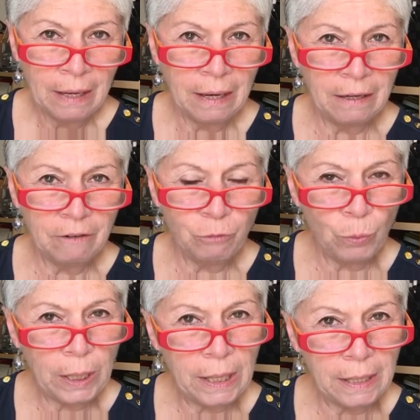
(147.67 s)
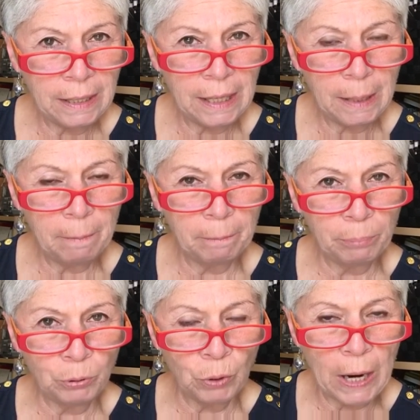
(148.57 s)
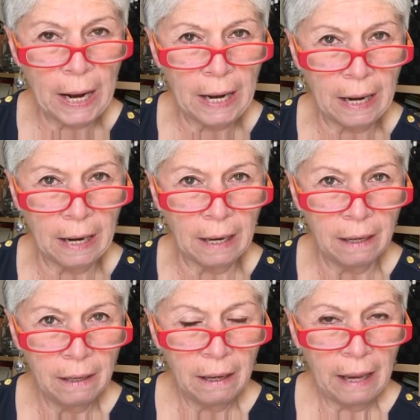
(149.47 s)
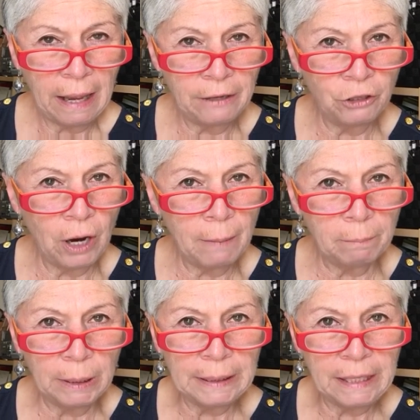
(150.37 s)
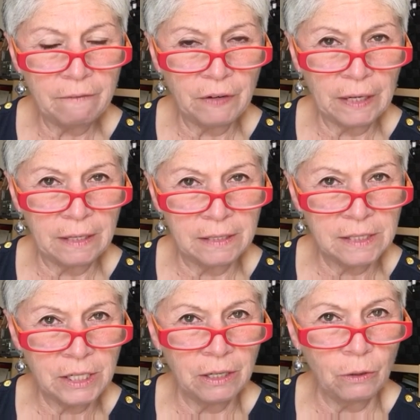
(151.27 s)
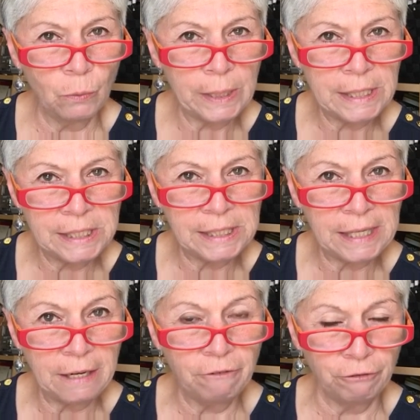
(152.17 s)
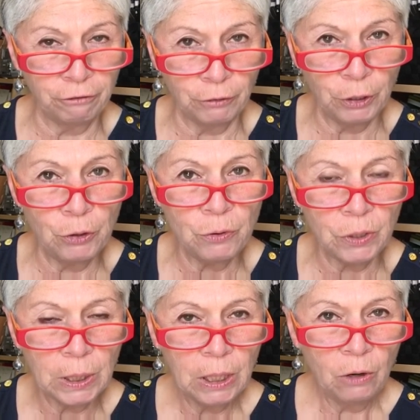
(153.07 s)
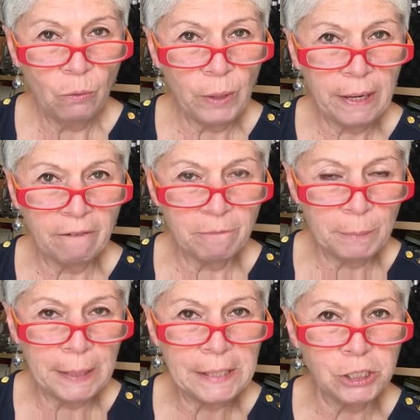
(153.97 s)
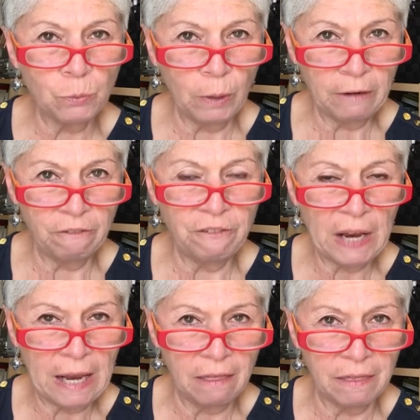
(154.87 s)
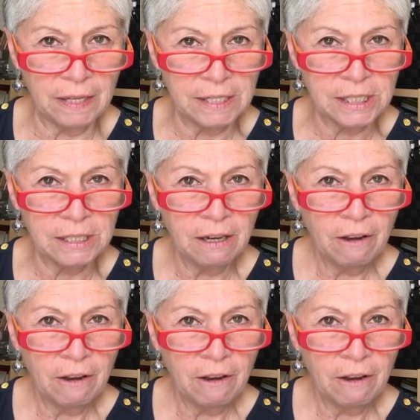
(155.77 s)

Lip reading: And if we keep praying and not believing until we see fruit, we have missed what faith is.